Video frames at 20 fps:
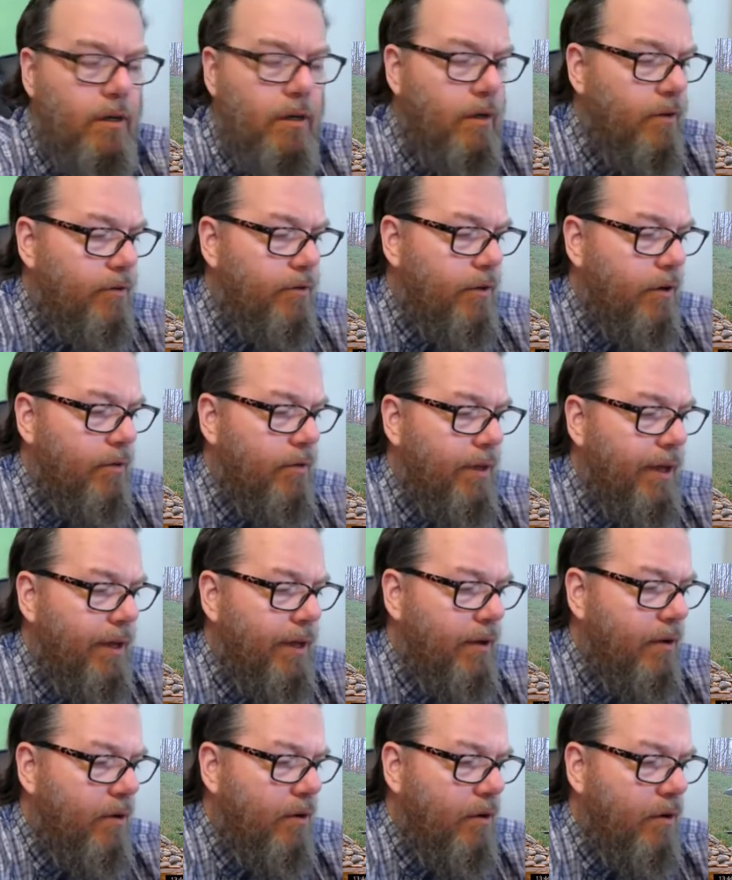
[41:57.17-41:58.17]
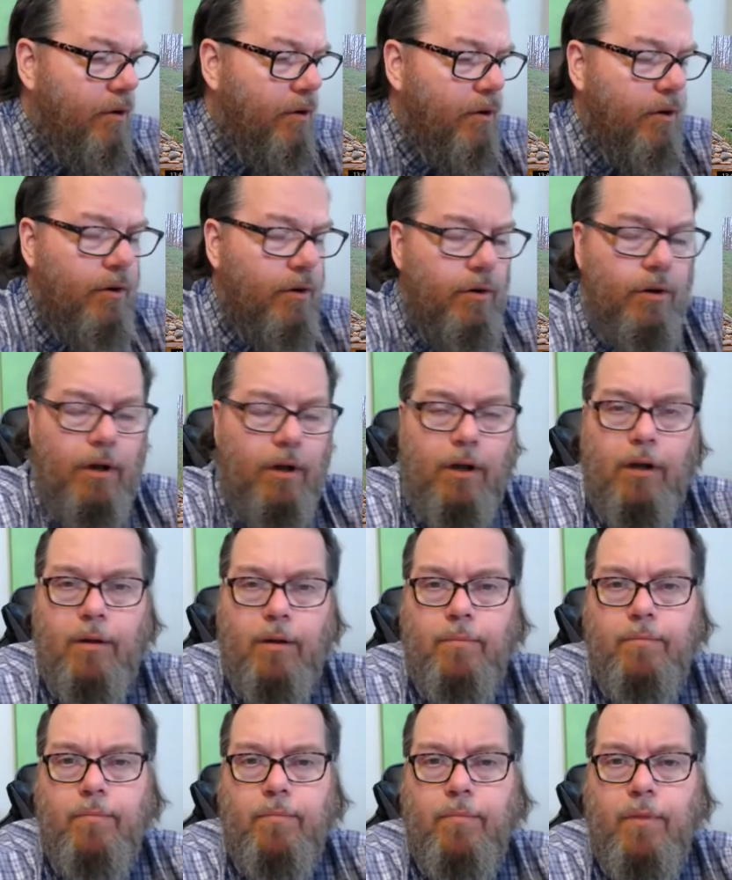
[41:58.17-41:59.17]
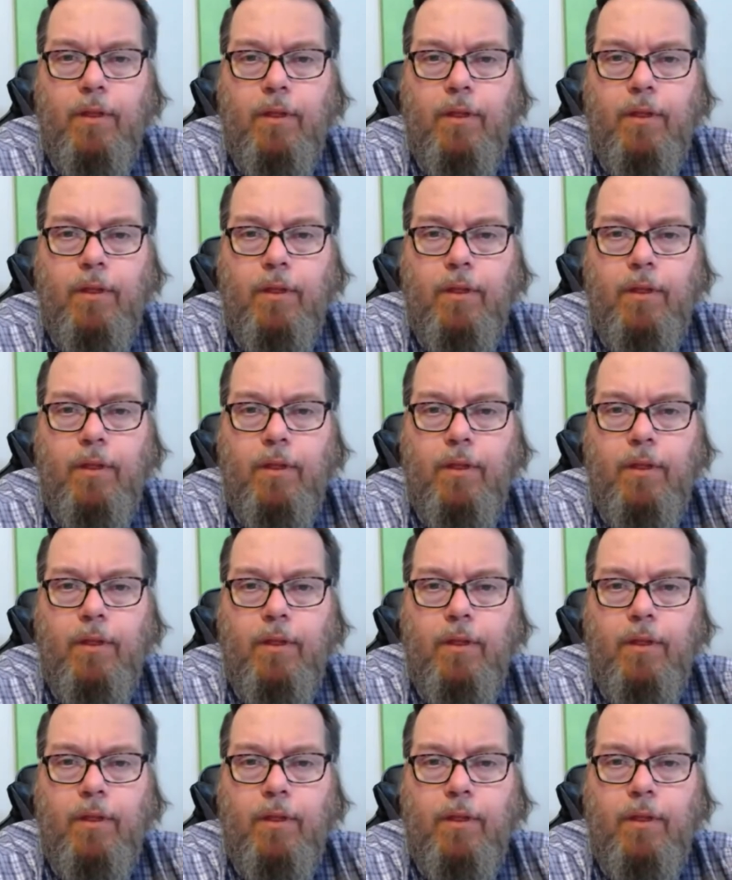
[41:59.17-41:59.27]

so that your um,